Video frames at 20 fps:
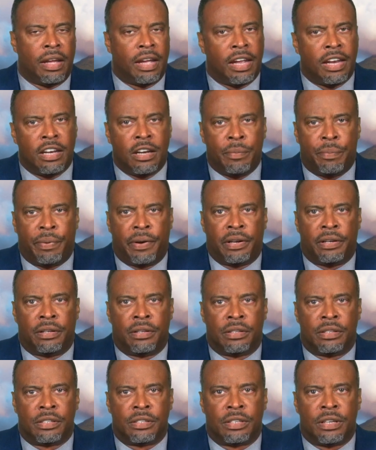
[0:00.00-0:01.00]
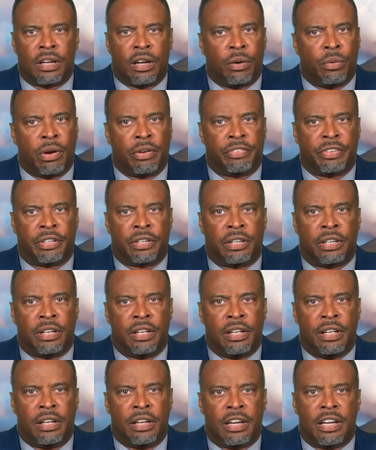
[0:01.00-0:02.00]
Independence, however,
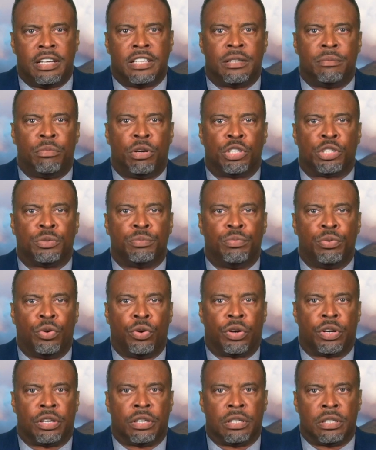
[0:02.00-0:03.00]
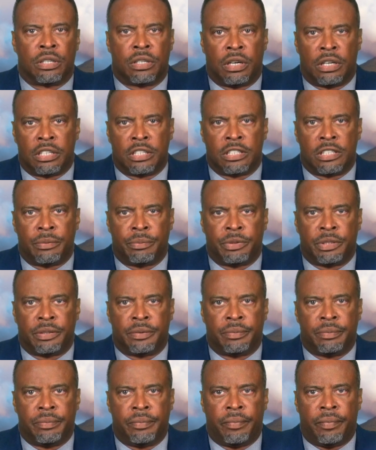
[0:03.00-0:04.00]
is a much broader concept.
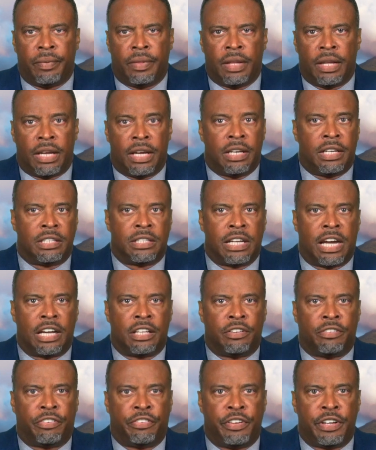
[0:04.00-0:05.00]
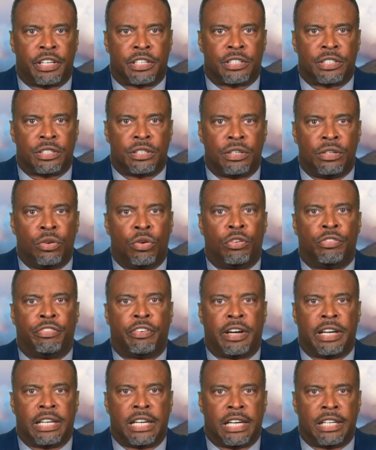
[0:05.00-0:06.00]
It is neither fixed nor
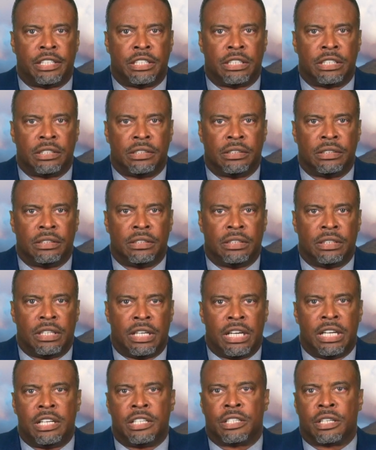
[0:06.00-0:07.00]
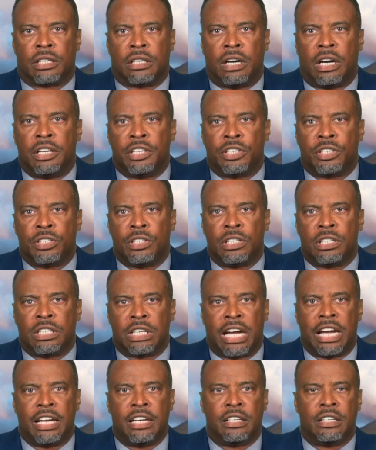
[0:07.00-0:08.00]
finite. It is a
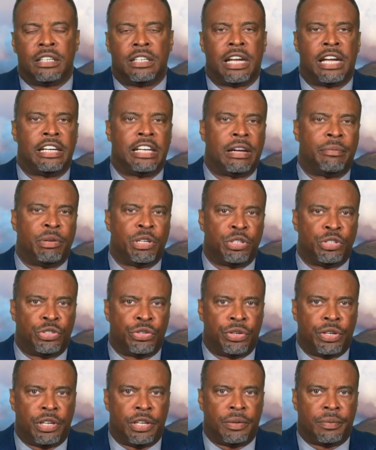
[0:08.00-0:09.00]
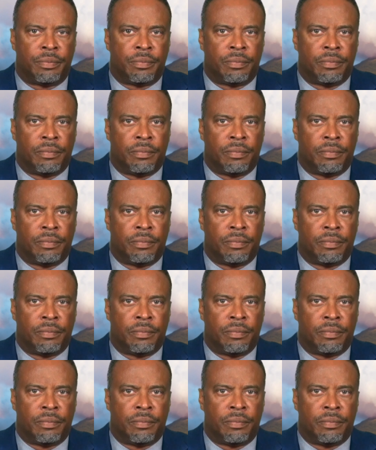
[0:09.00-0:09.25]
constant and dynamic journey.